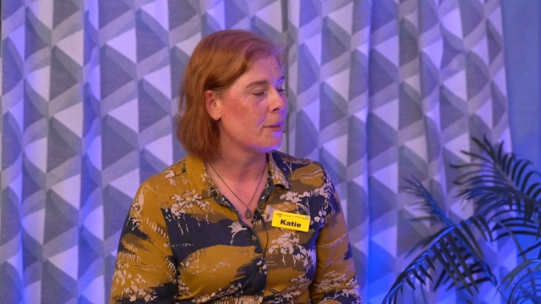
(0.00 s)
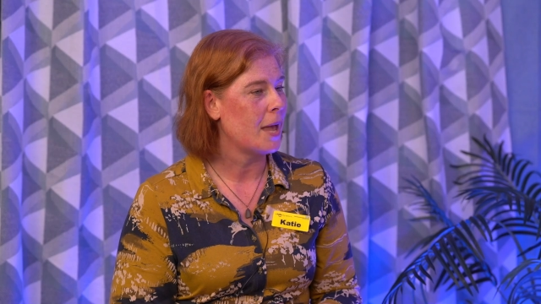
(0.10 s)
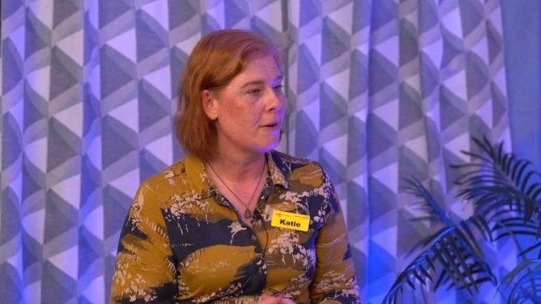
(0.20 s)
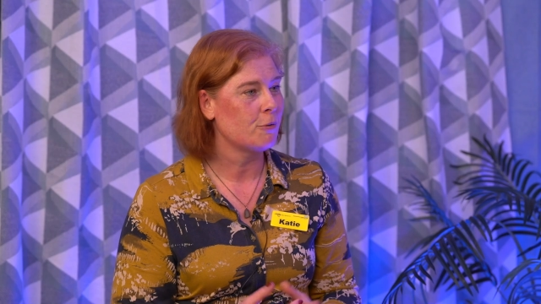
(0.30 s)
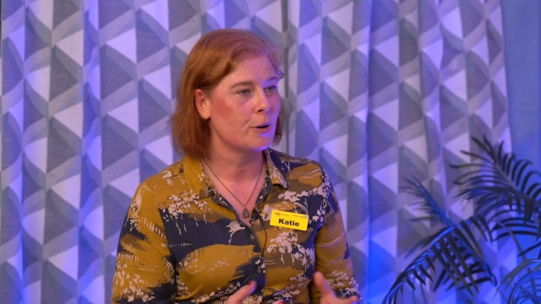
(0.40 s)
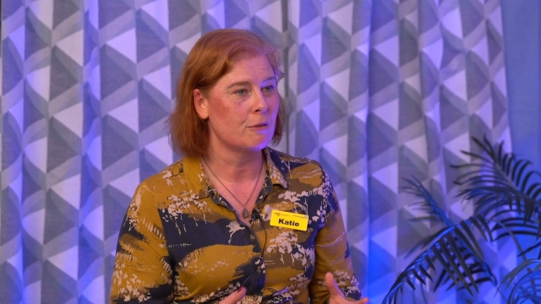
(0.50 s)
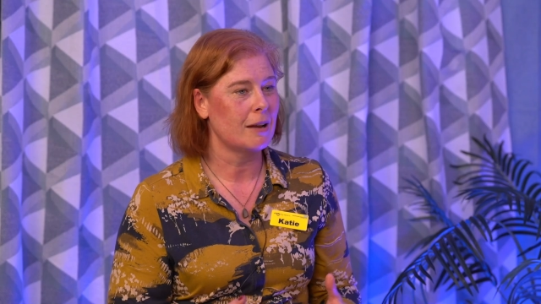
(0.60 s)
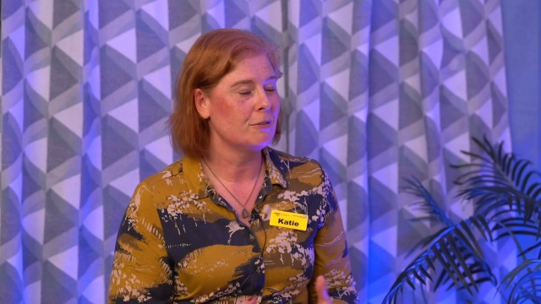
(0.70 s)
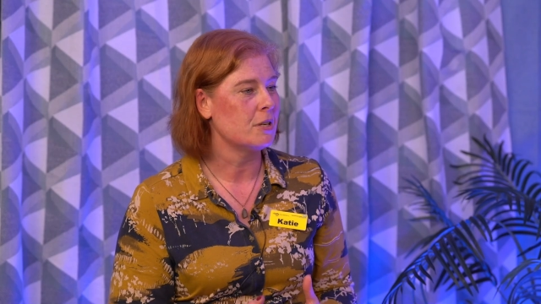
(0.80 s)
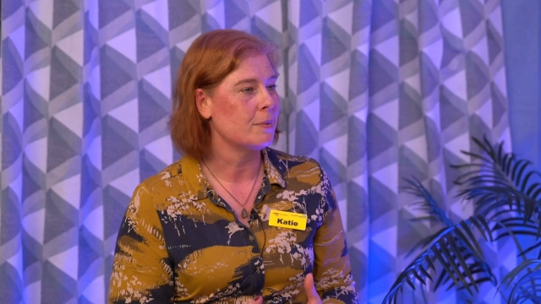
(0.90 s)
Everyone
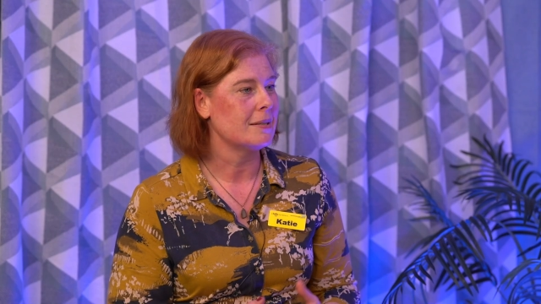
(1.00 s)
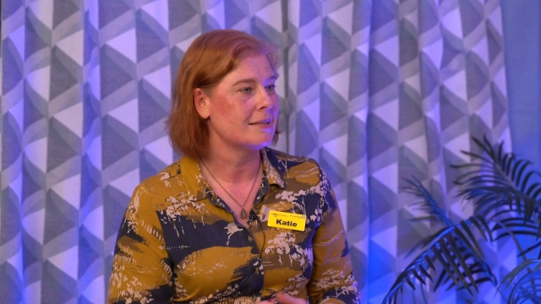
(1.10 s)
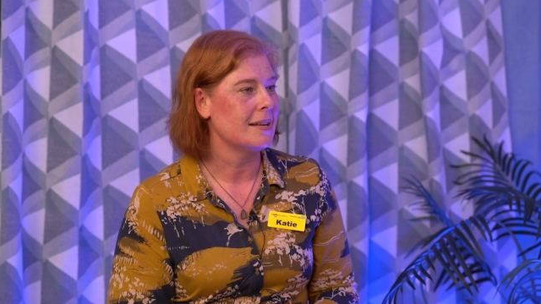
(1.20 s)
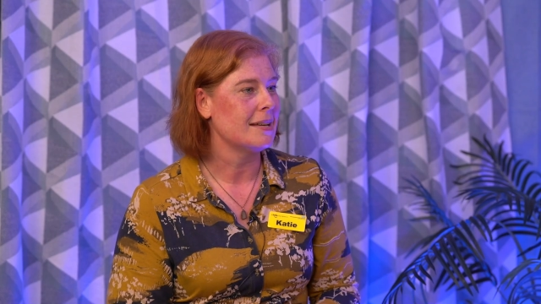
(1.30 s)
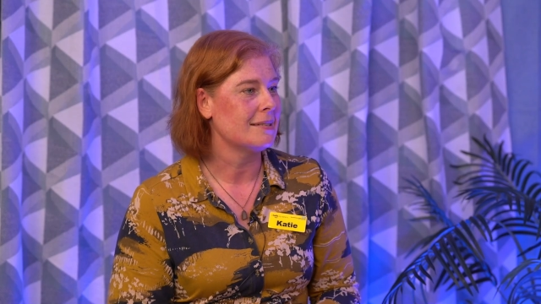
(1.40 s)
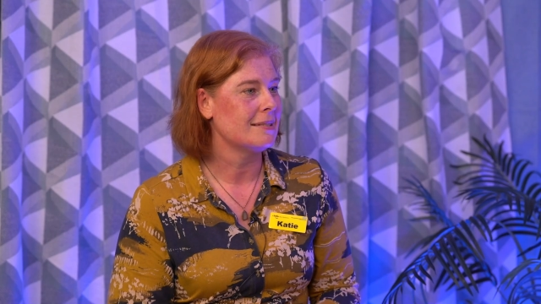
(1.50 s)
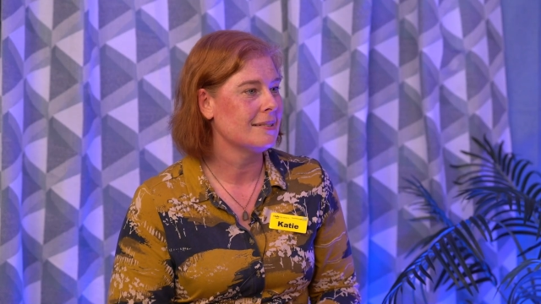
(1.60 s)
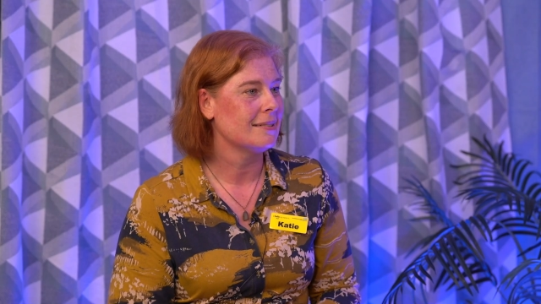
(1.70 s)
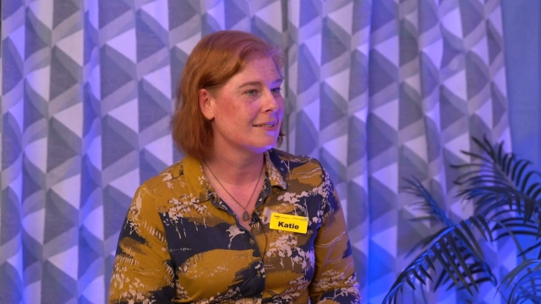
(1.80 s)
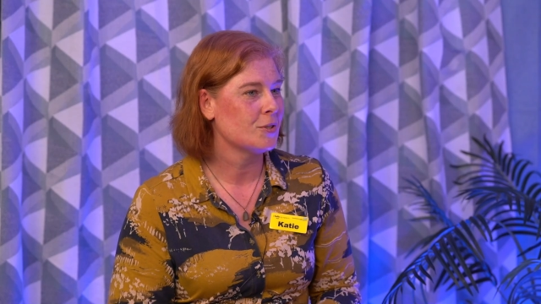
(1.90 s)
around you is
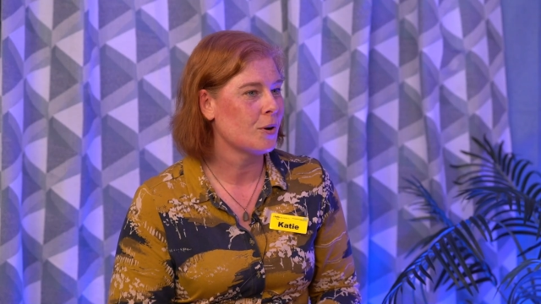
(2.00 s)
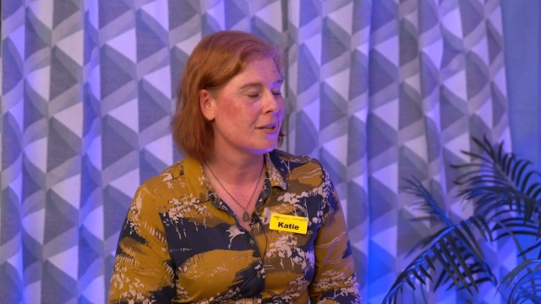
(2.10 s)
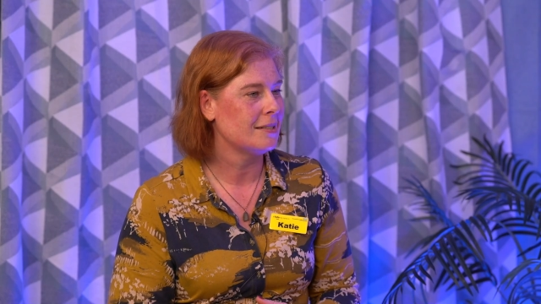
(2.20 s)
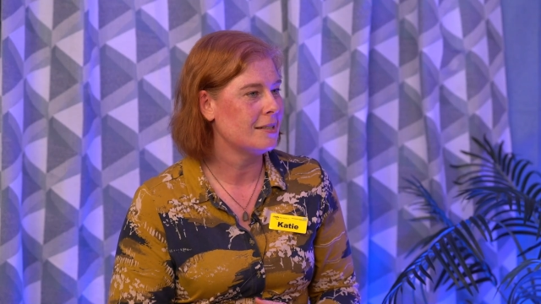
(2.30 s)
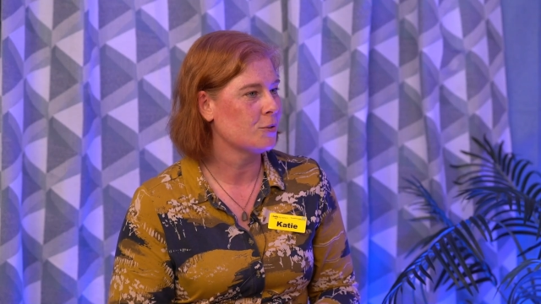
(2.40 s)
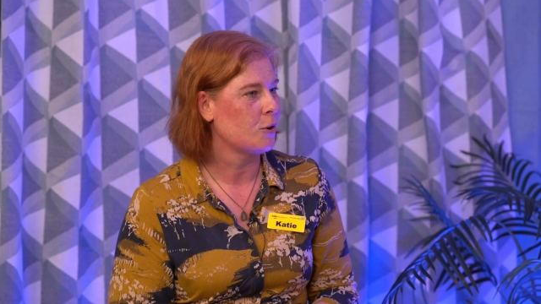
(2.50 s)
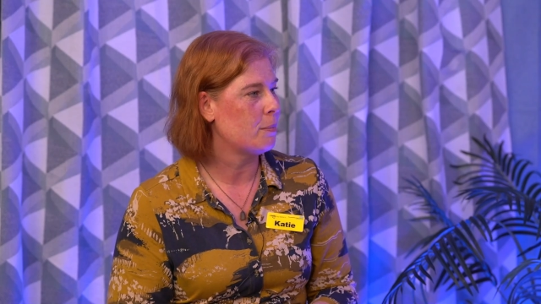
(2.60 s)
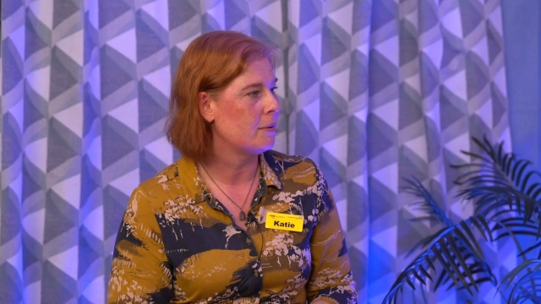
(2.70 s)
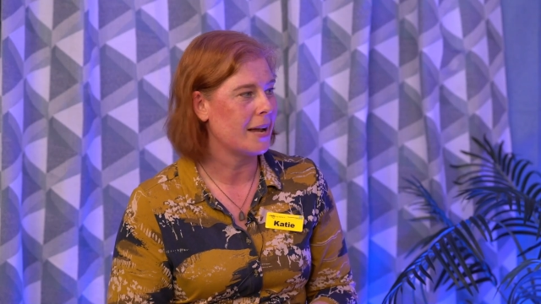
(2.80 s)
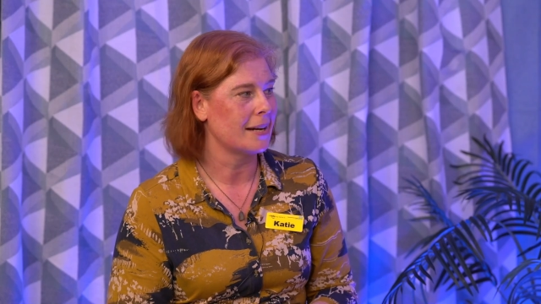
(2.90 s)
trying to describe
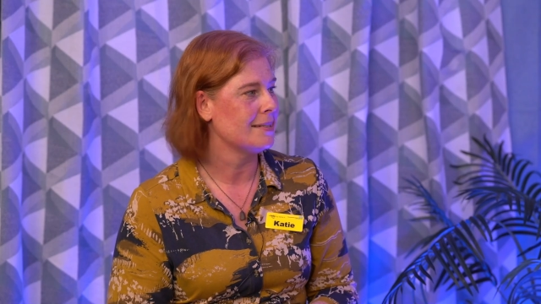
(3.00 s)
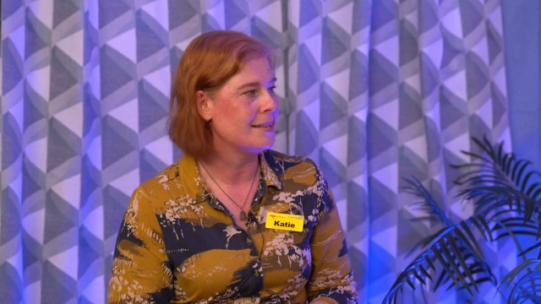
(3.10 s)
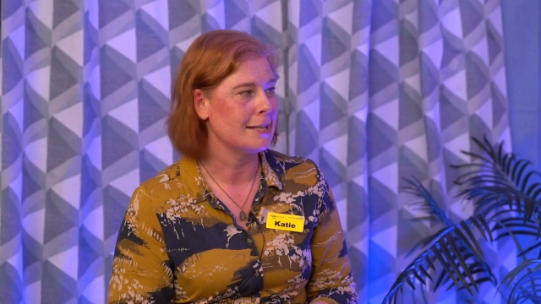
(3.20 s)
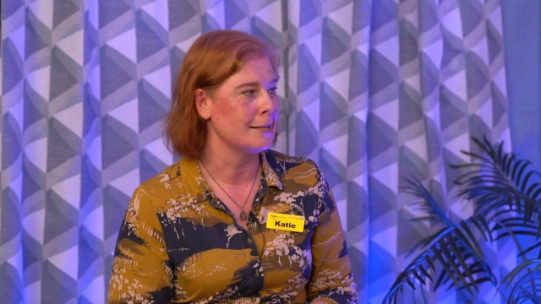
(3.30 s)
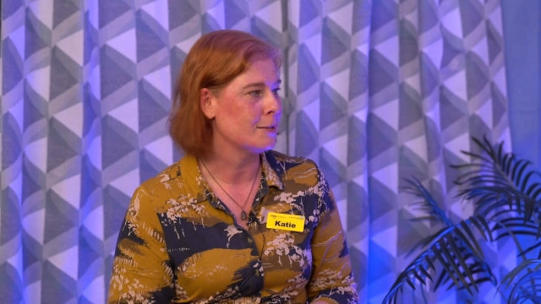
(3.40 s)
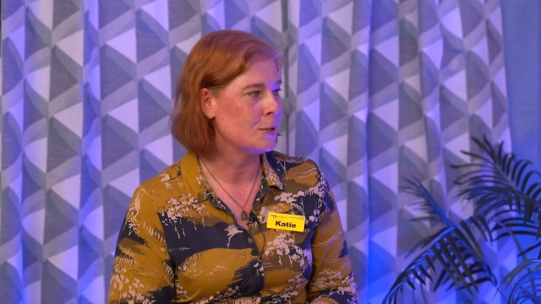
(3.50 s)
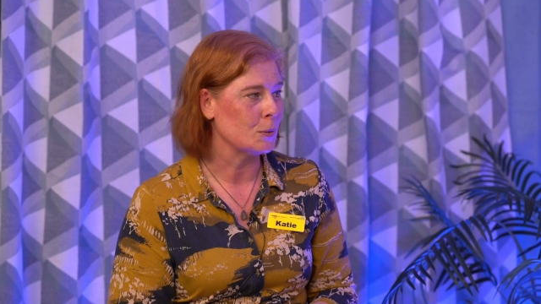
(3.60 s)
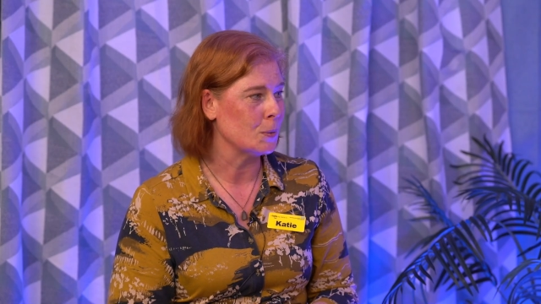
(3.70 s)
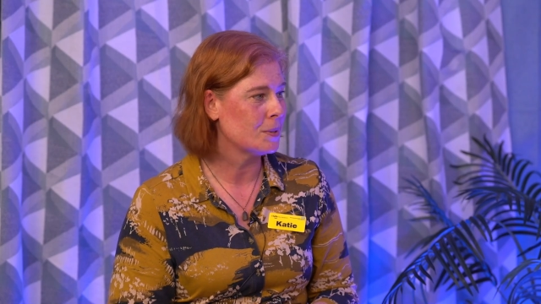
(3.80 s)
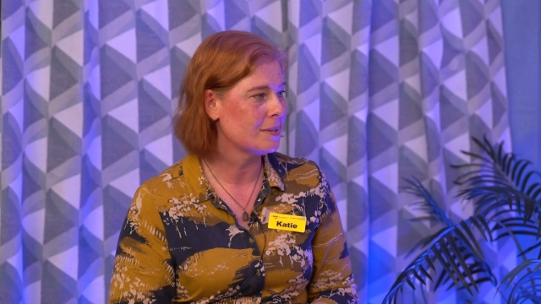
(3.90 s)
a reality that isn't
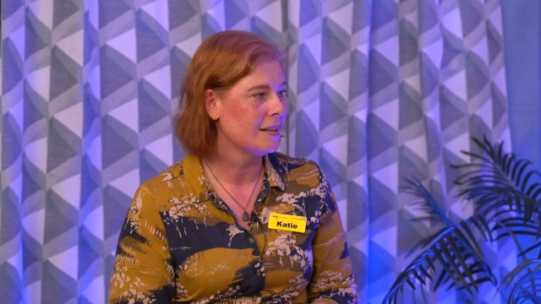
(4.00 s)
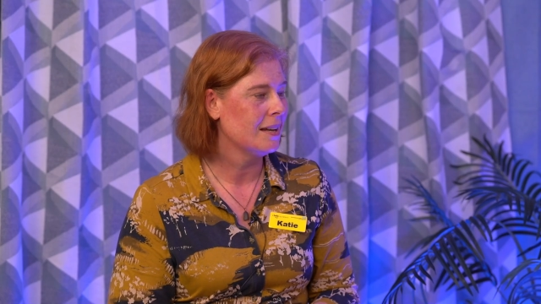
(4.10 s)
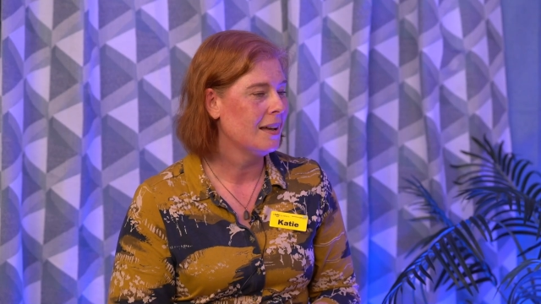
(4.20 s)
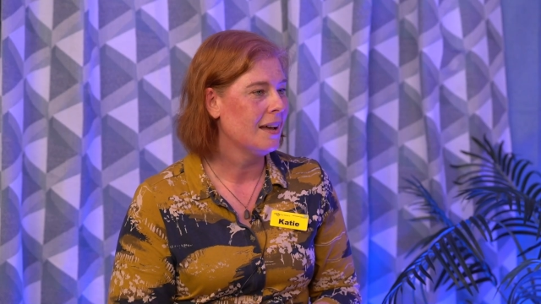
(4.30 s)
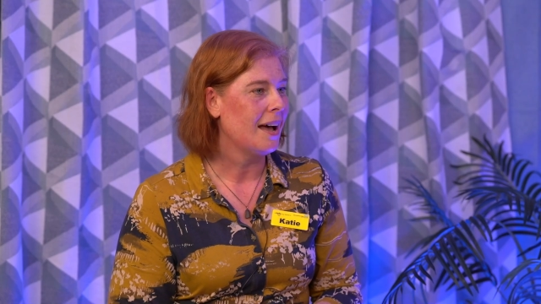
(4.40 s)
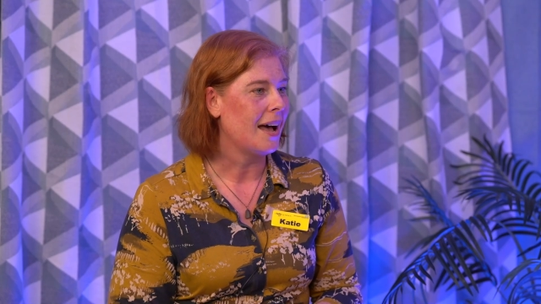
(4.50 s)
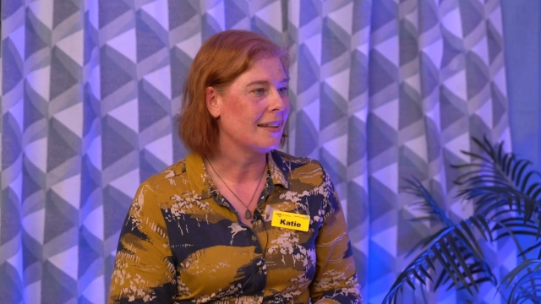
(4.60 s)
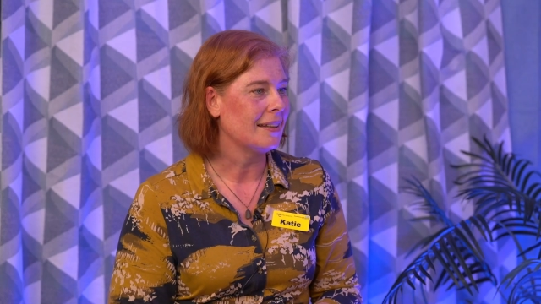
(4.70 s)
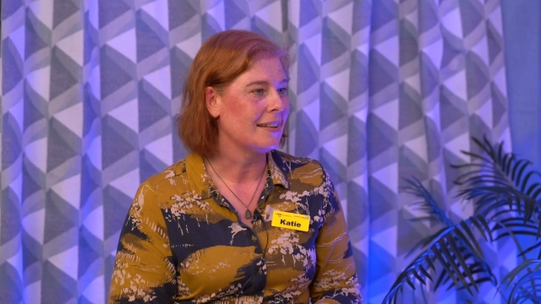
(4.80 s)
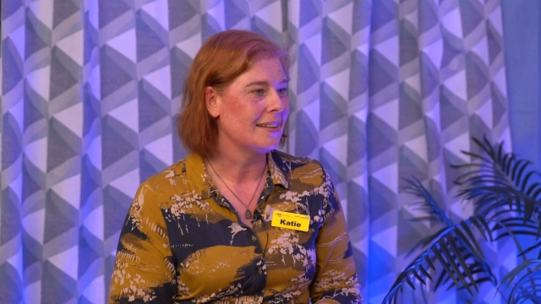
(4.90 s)
yours,
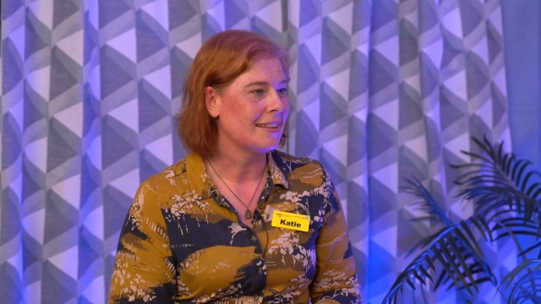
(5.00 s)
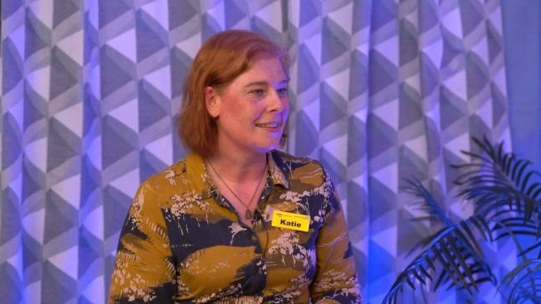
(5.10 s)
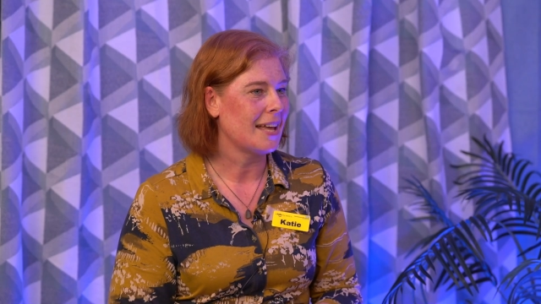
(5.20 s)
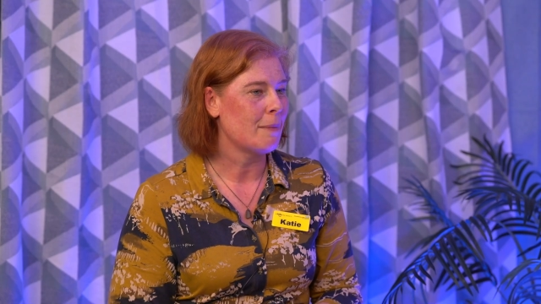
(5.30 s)
and that